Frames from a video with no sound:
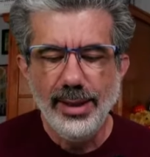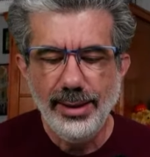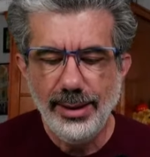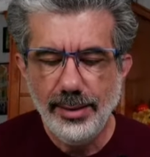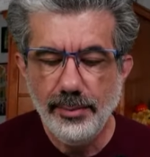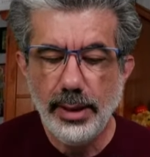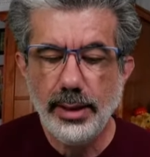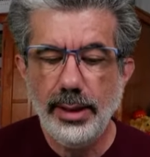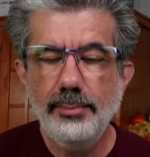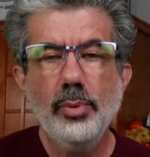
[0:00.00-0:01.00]
But
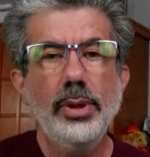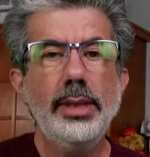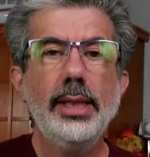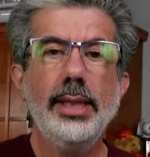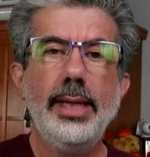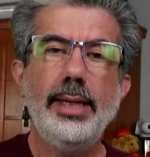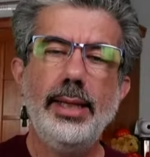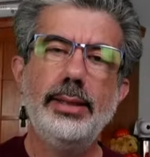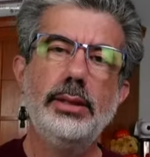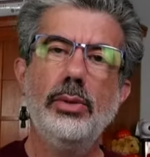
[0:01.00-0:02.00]
the Brilliant
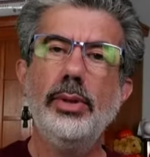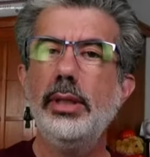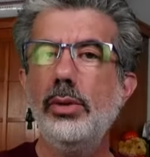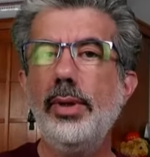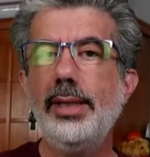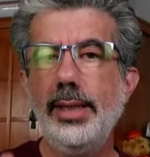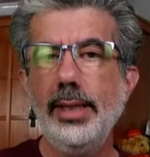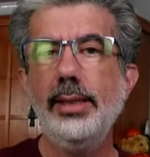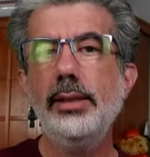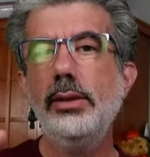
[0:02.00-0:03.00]
Lady is going to do a
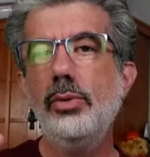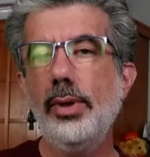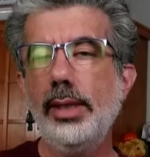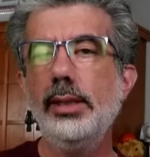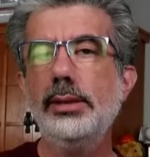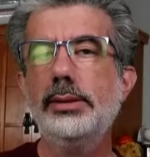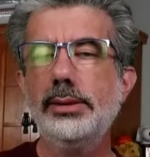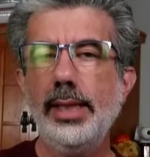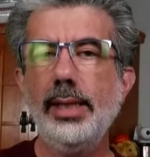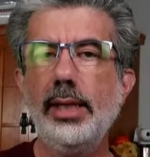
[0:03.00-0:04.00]
Canada, New England
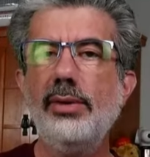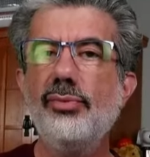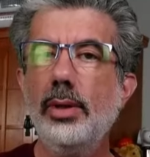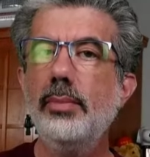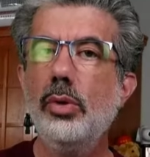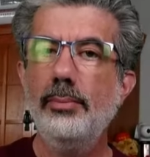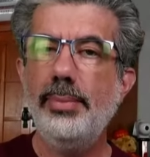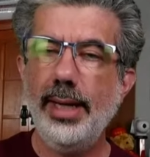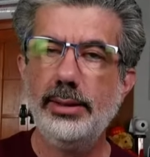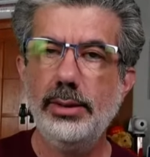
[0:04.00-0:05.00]
sailing from
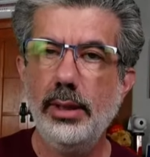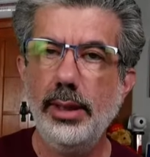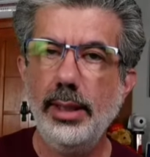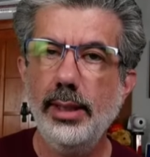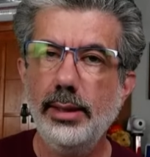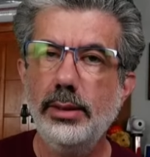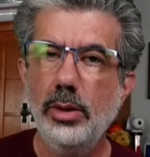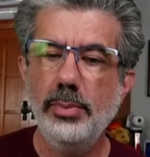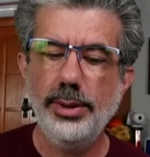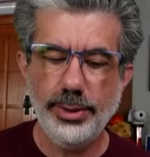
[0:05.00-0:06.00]
Quebec starting on
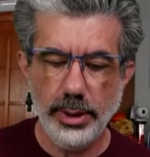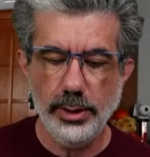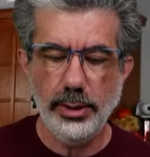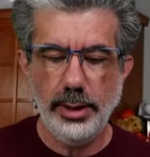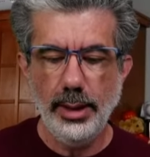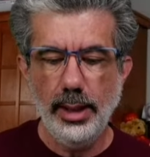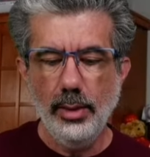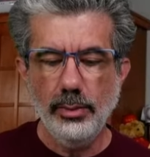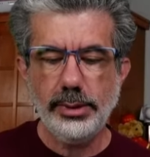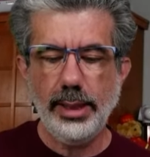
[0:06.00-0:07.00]
October 3rd.
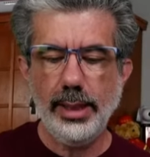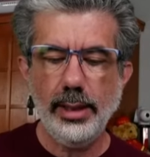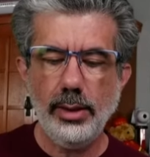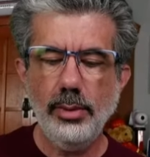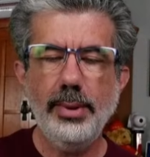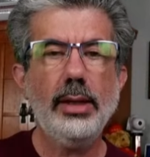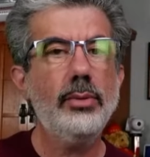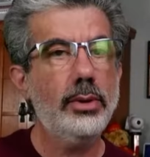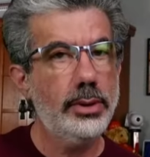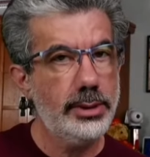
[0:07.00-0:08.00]
We'll sail out of Quebec.
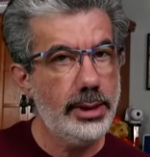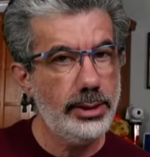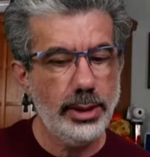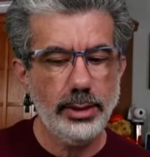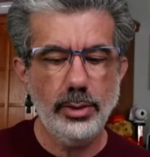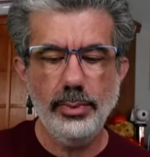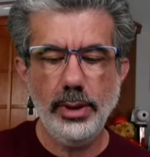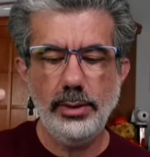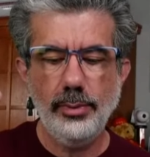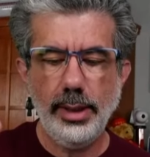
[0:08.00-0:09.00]
We'll go to St. John's, New
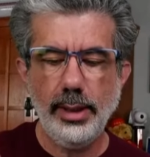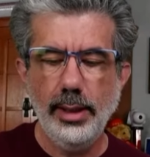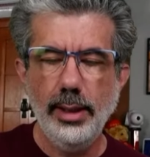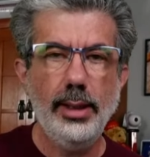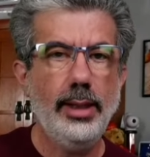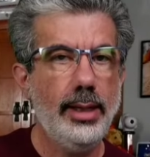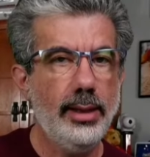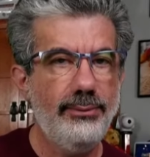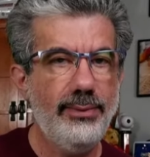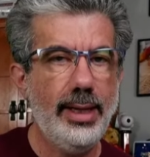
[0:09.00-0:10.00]
Brunswick,
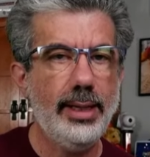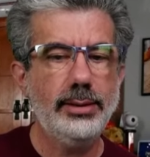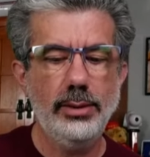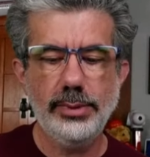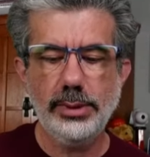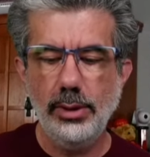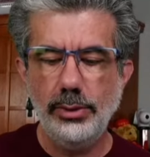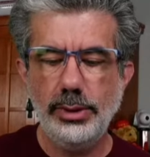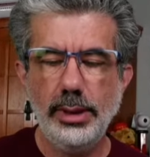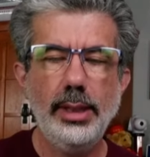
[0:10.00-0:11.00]
Halifax, Nova
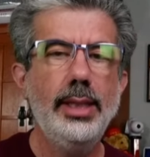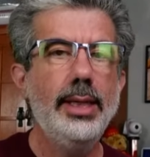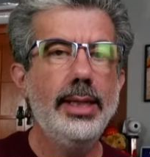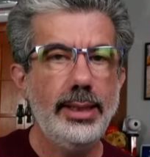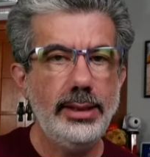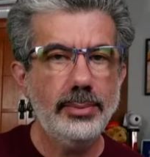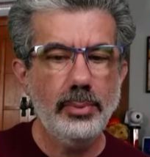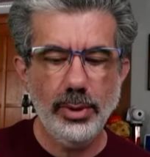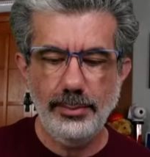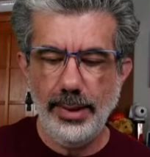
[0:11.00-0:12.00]
Scotia,
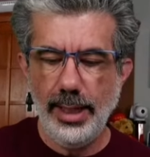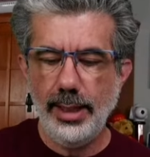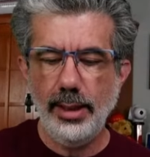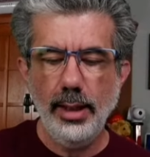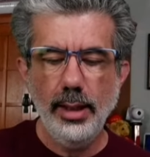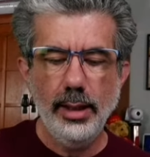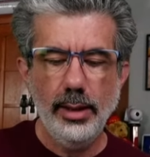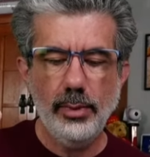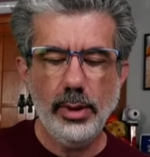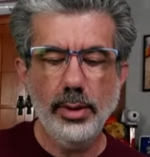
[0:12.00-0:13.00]
Eastport, Maine.
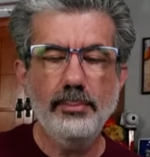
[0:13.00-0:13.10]
We'll go to